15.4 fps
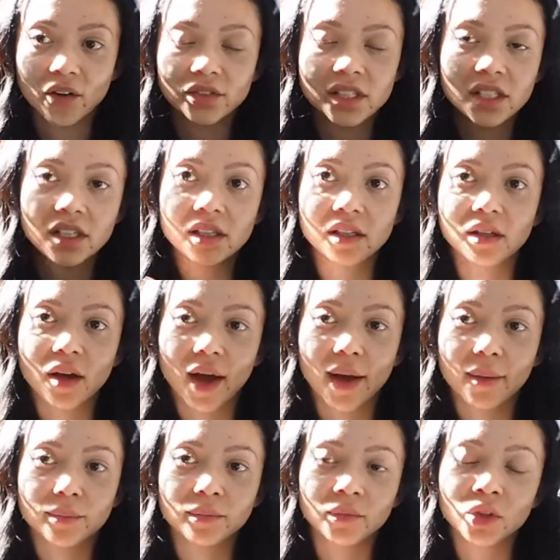Obviously,
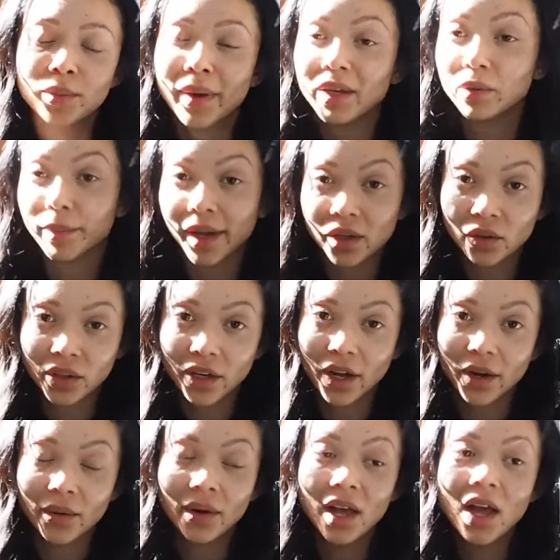um, you may or may not
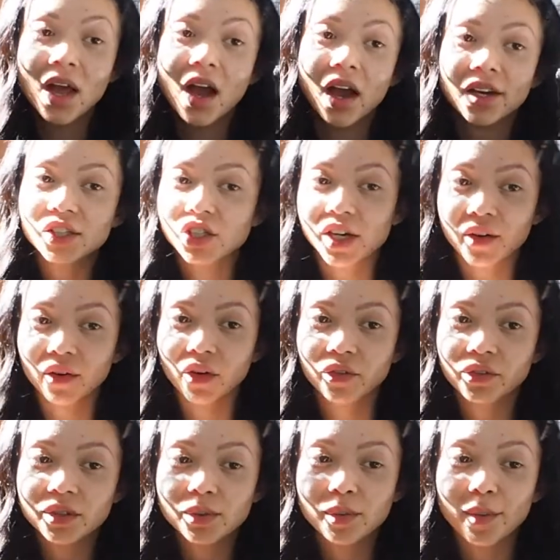know, I share an
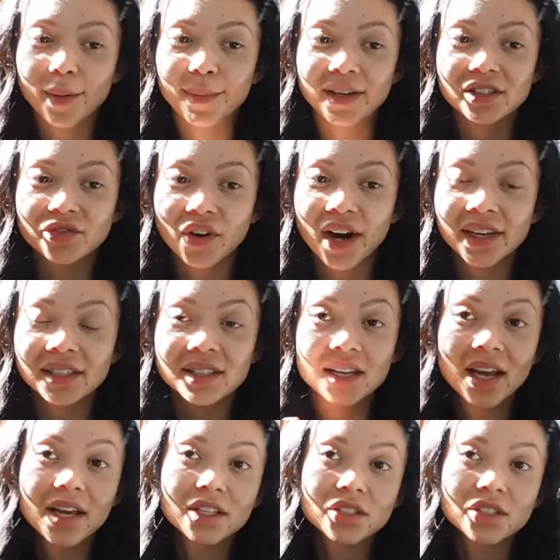office with my best friend.